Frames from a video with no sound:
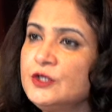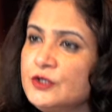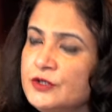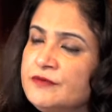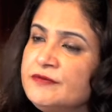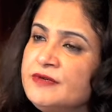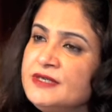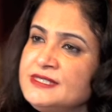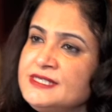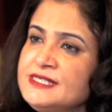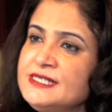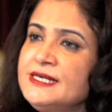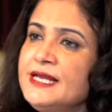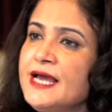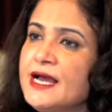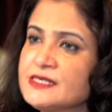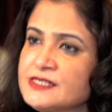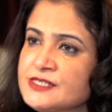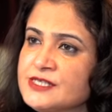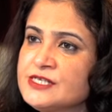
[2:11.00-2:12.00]
Universal
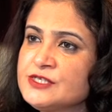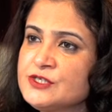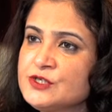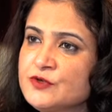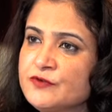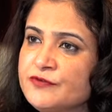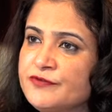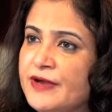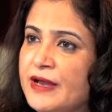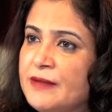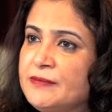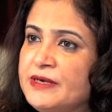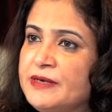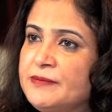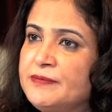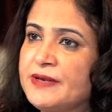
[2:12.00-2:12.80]
access to family